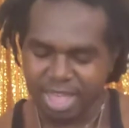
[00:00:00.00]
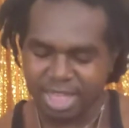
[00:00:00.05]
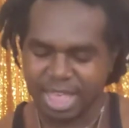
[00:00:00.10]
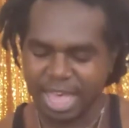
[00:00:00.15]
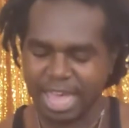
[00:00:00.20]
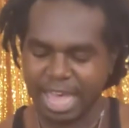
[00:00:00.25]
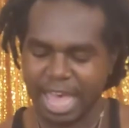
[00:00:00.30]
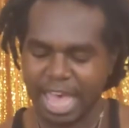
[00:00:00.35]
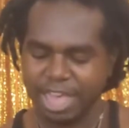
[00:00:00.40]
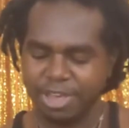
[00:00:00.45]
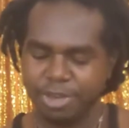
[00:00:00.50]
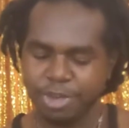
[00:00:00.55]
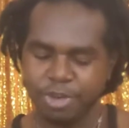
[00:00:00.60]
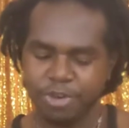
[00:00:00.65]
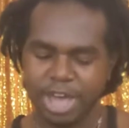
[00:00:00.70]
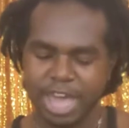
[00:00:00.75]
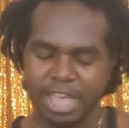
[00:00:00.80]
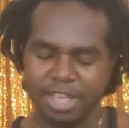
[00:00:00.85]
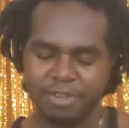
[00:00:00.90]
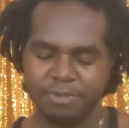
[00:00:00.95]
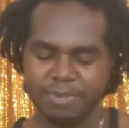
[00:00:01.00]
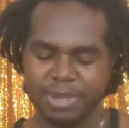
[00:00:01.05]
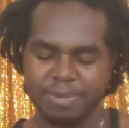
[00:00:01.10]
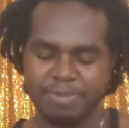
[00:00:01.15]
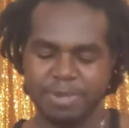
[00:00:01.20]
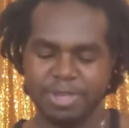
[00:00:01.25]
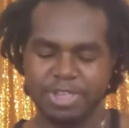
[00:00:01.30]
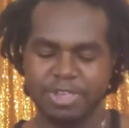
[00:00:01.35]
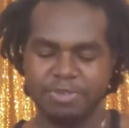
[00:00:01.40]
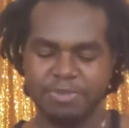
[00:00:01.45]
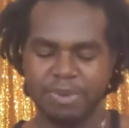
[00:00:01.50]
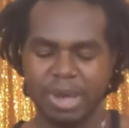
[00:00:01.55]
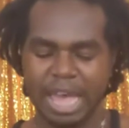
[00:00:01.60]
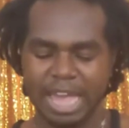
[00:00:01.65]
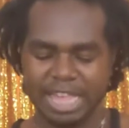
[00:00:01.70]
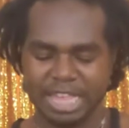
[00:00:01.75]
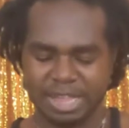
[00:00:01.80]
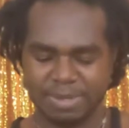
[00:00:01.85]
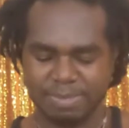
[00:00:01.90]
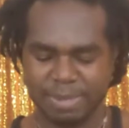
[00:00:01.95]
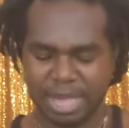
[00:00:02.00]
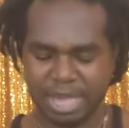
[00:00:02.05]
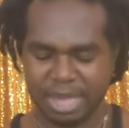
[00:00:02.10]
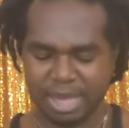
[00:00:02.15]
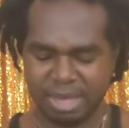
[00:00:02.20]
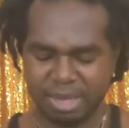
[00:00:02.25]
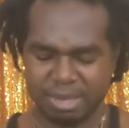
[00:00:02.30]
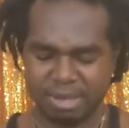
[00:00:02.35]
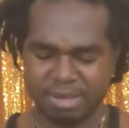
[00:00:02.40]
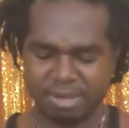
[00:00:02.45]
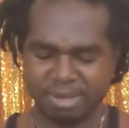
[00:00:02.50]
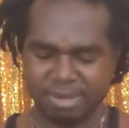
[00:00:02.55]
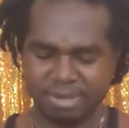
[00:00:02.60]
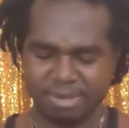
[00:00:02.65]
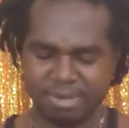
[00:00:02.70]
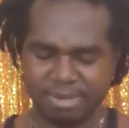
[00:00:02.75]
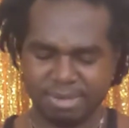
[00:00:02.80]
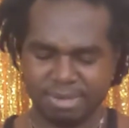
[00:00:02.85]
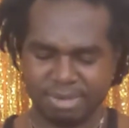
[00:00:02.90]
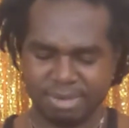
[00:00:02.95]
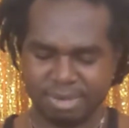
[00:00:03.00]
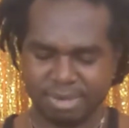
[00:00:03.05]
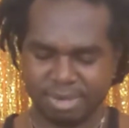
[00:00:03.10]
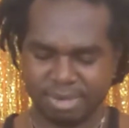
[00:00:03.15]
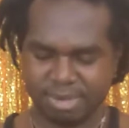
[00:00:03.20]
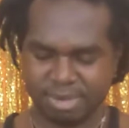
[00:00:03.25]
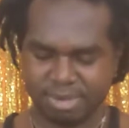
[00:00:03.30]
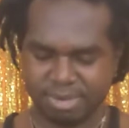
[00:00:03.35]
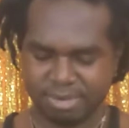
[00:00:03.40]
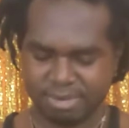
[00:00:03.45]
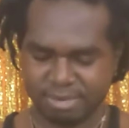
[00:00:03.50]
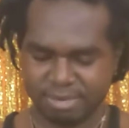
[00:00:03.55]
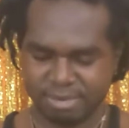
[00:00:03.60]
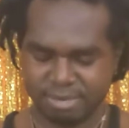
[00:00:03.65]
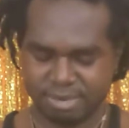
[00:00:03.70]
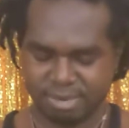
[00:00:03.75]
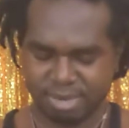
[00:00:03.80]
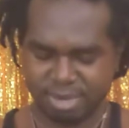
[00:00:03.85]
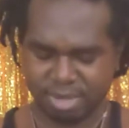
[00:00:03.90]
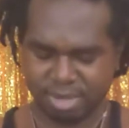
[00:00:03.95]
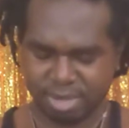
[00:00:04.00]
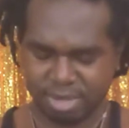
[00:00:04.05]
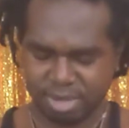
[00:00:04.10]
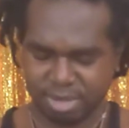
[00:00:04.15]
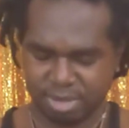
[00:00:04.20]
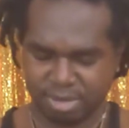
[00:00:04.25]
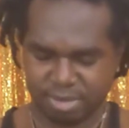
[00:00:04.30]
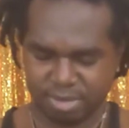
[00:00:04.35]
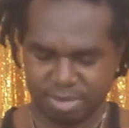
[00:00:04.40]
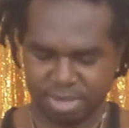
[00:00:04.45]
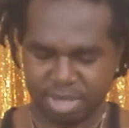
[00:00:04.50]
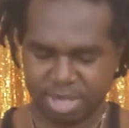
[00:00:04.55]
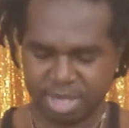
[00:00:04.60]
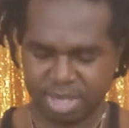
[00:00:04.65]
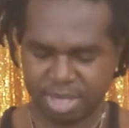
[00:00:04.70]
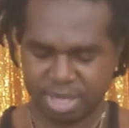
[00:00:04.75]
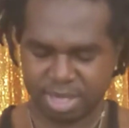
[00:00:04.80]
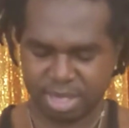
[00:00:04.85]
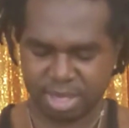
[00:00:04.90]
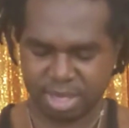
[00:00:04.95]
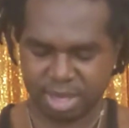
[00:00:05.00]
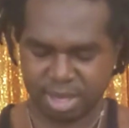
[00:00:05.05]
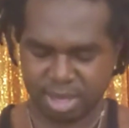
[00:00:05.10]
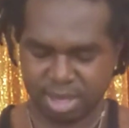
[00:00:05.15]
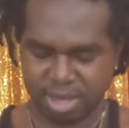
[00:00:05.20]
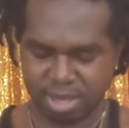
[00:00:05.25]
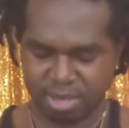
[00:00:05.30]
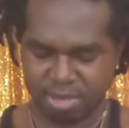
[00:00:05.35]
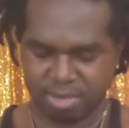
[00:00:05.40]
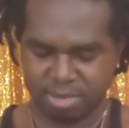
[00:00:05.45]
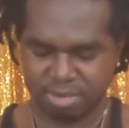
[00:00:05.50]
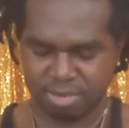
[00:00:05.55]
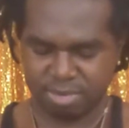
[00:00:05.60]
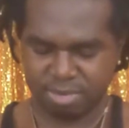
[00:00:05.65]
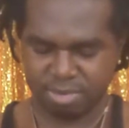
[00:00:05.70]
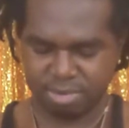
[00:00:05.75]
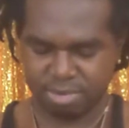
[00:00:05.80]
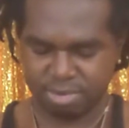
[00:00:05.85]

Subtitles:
Like, how you gonna hate on me, but you watch me? Don't sound.